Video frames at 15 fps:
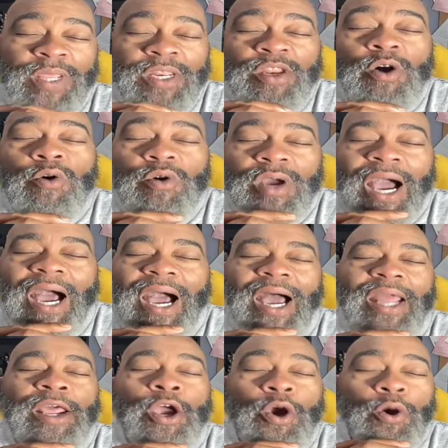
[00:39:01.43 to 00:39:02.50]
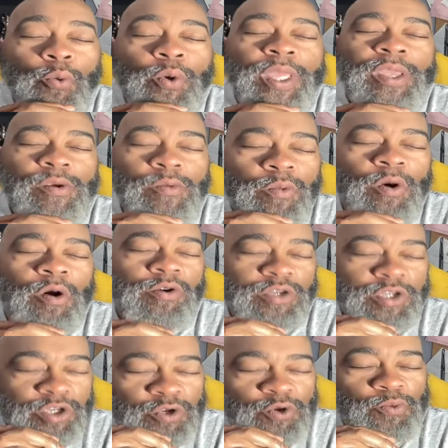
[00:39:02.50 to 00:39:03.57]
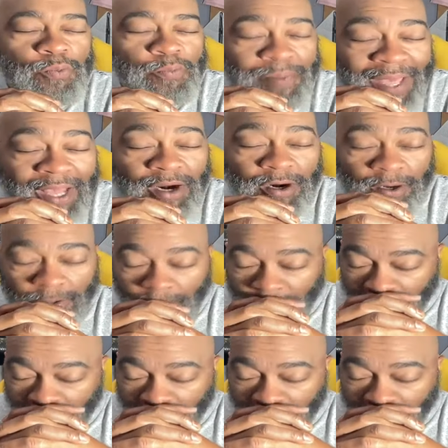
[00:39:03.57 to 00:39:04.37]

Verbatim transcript: know God, we want to do better.